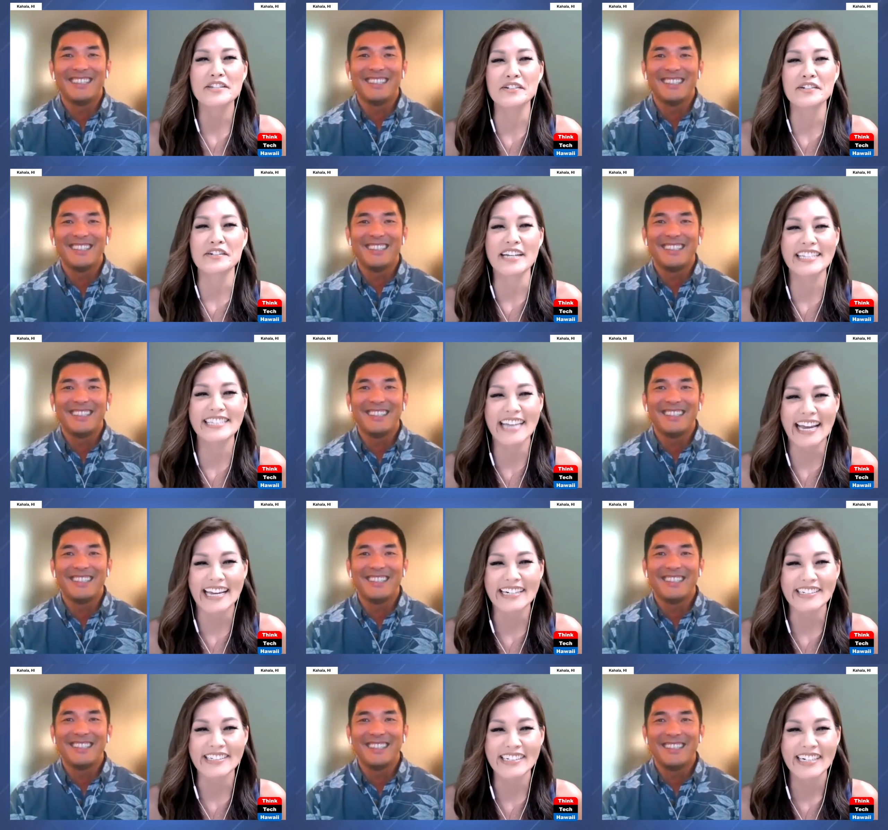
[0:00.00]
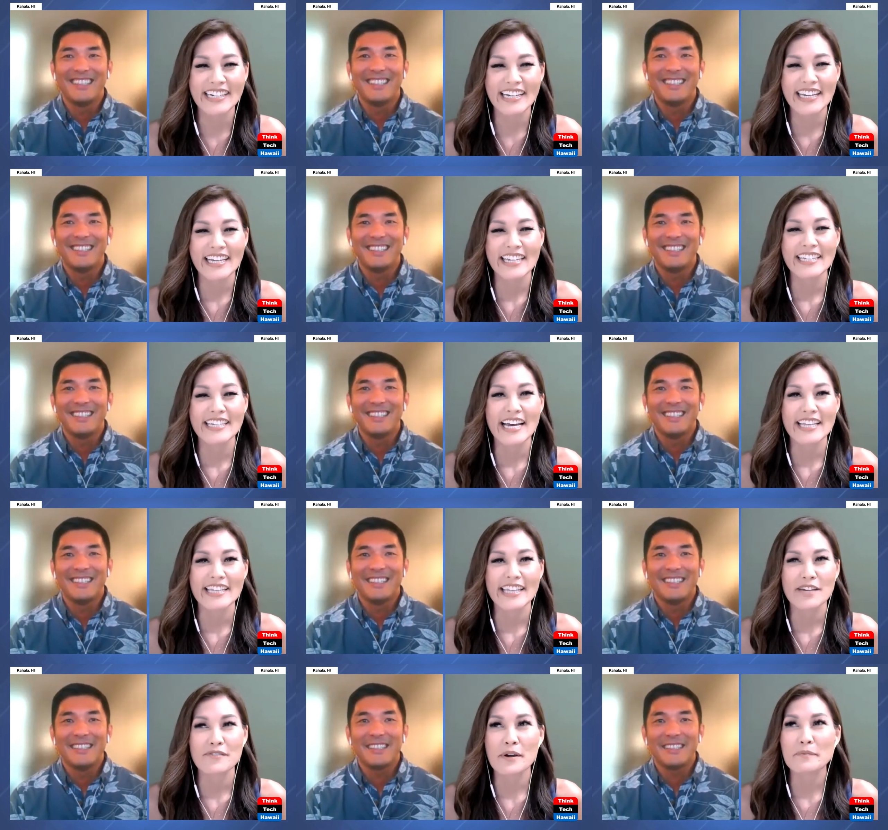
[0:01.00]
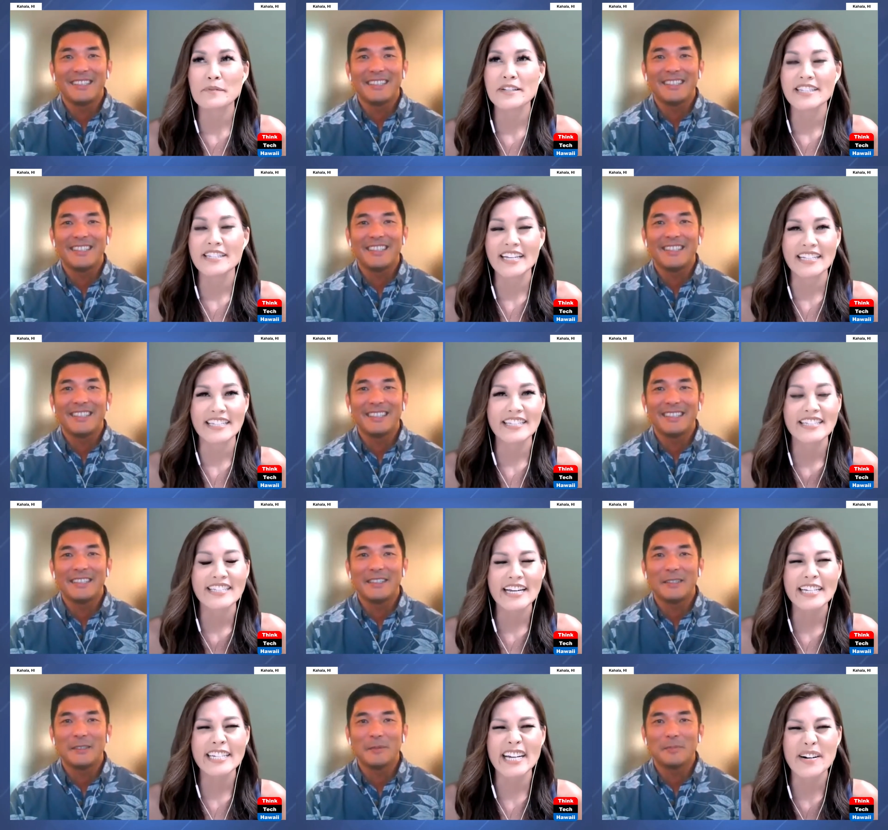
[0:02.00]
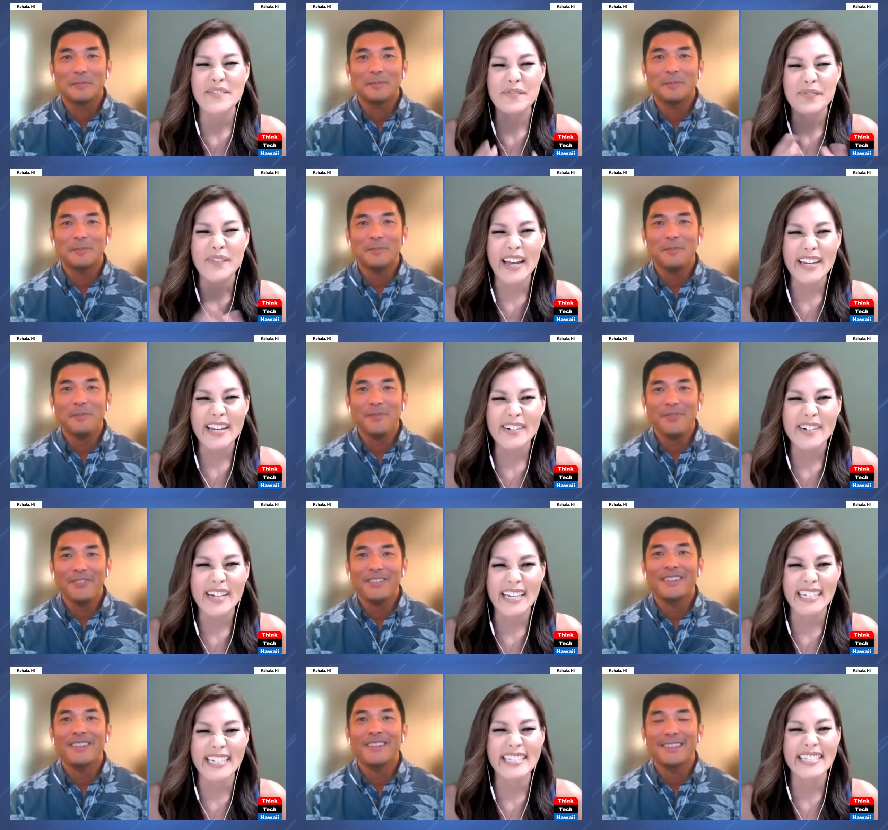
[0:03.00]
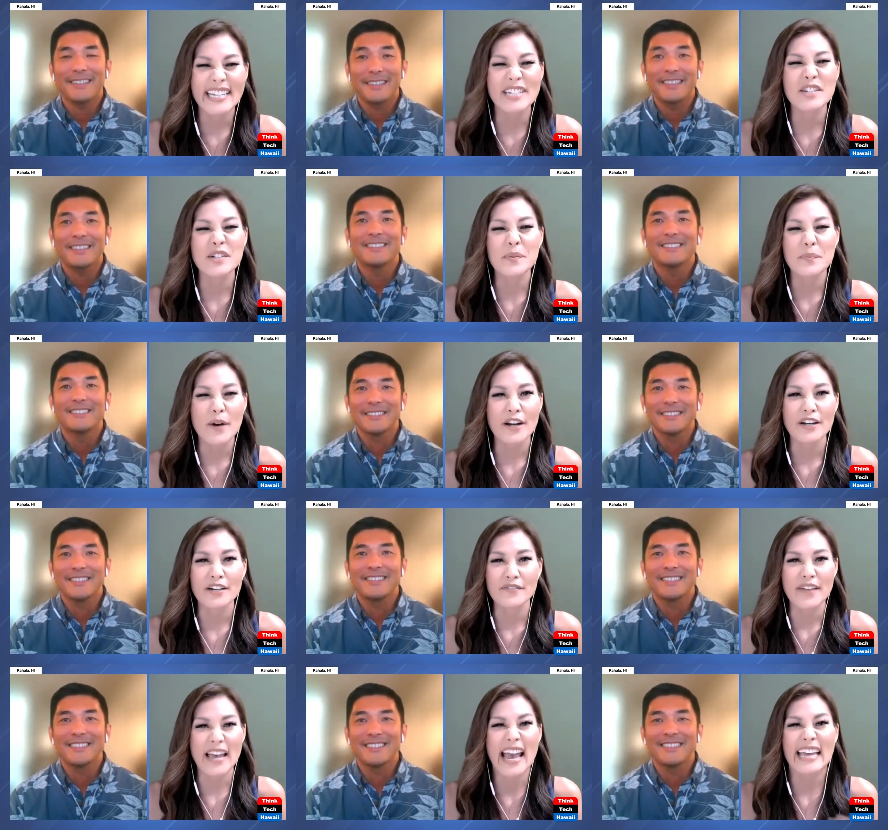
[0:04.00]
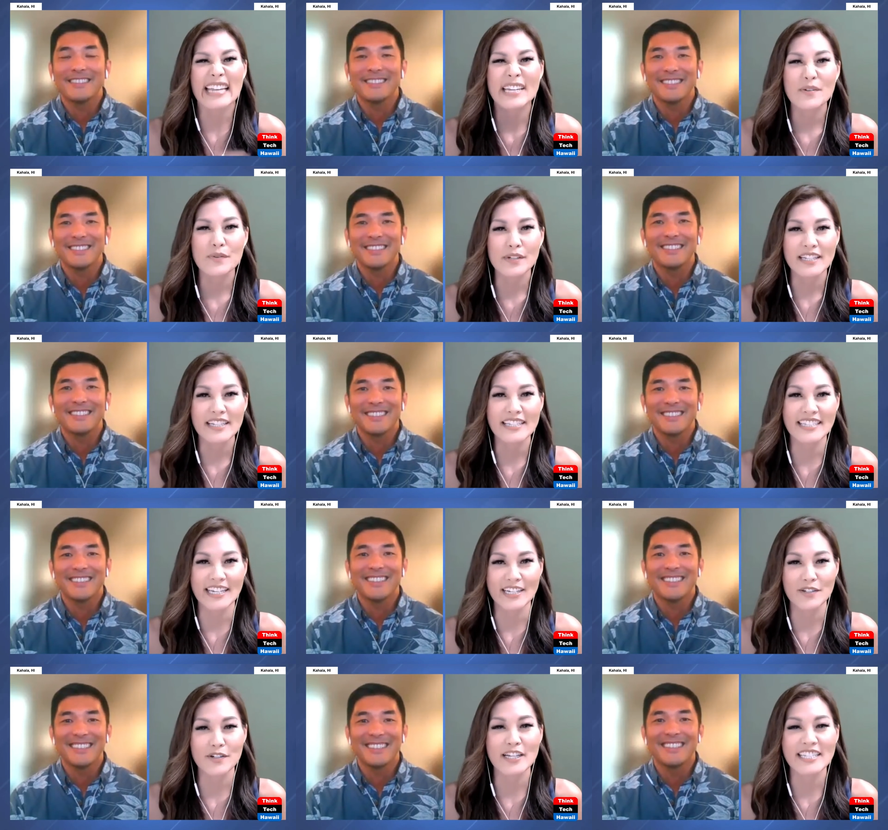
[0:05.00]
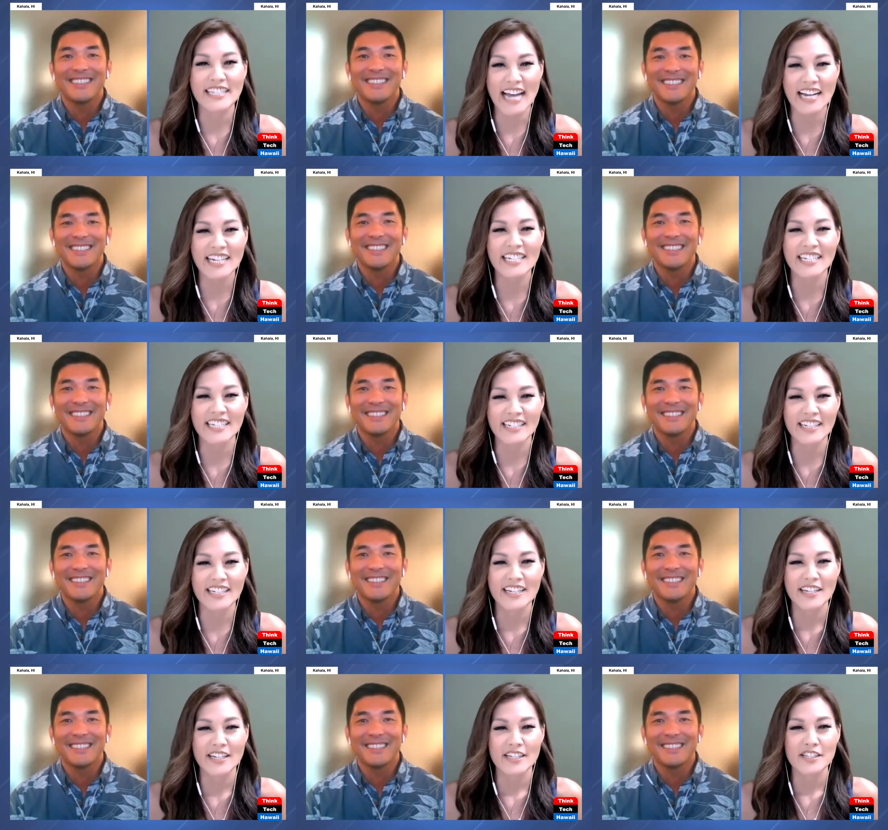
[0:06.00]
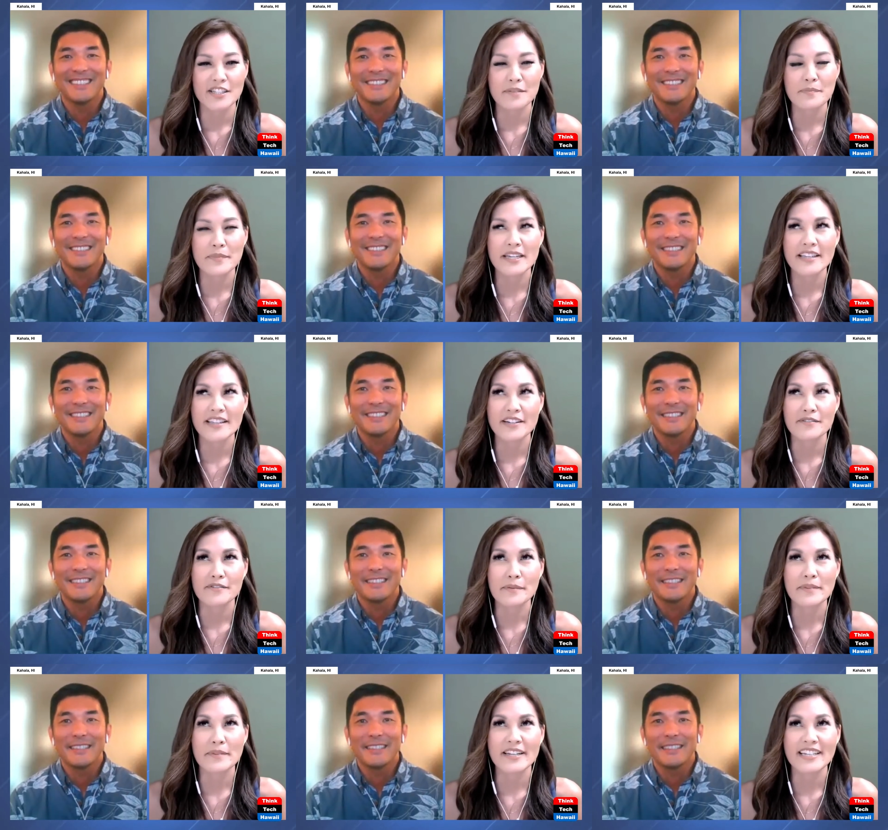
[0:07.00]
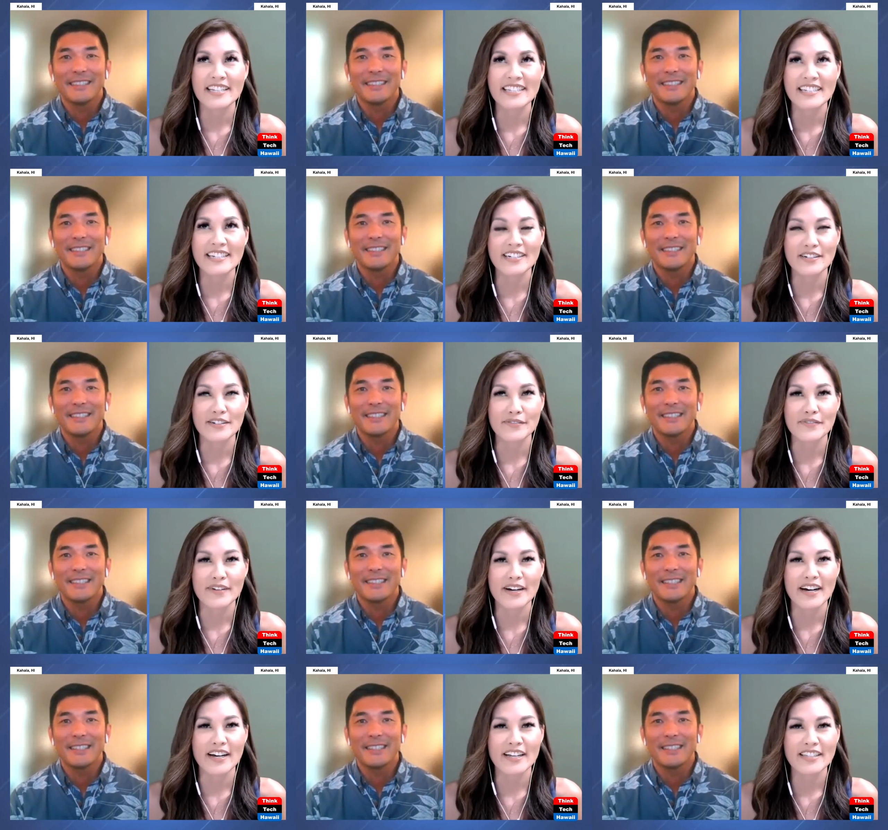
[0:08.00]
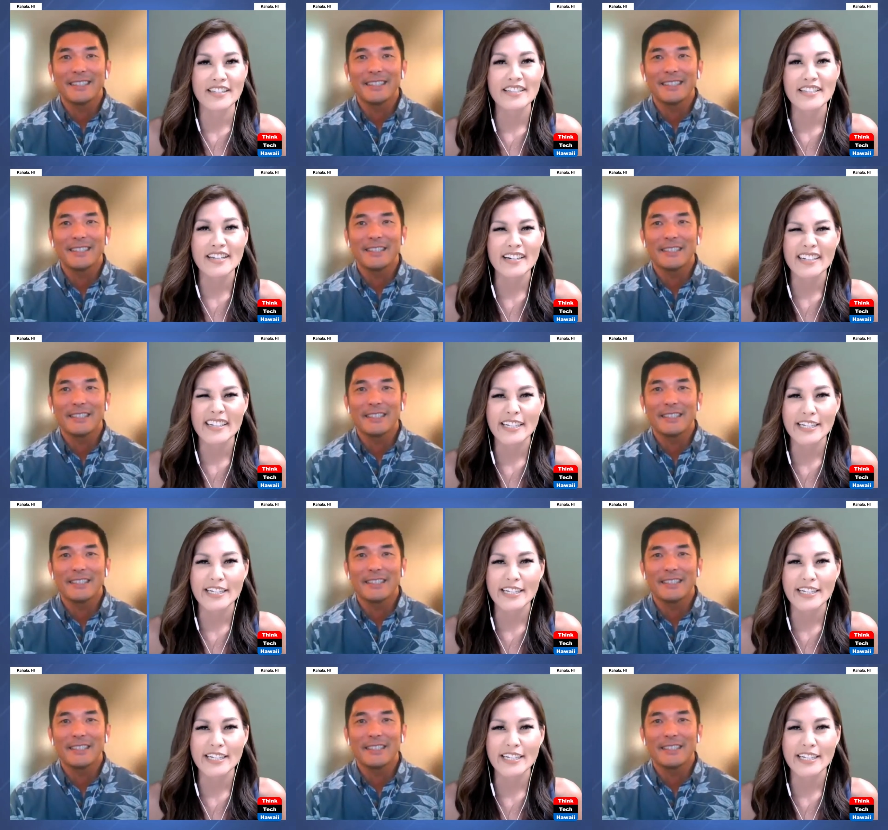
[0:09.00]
Speaker 1: escrow and title, yet they represent such a vital and essential part of any real estate transaction. To me, they're reminiscent of unsung